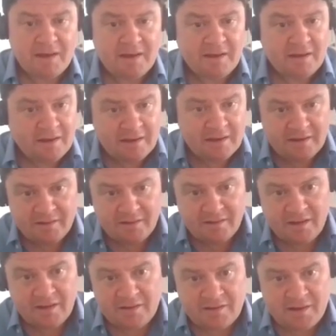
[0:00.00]

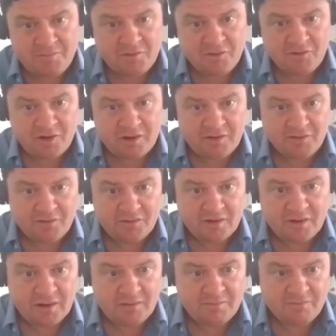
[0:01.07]
It demonstrates
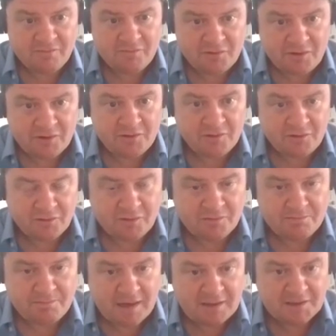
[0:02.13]
very good sort
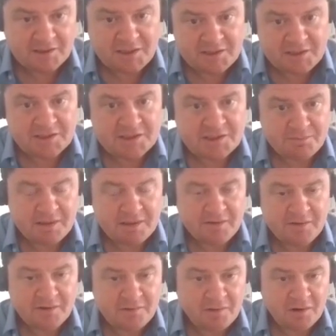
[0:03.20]
of balance sheet discipline
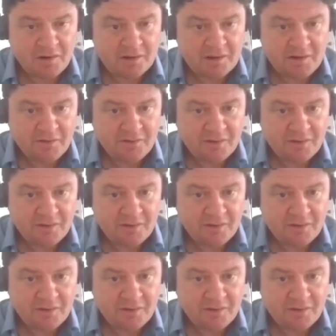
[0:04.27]
to the market.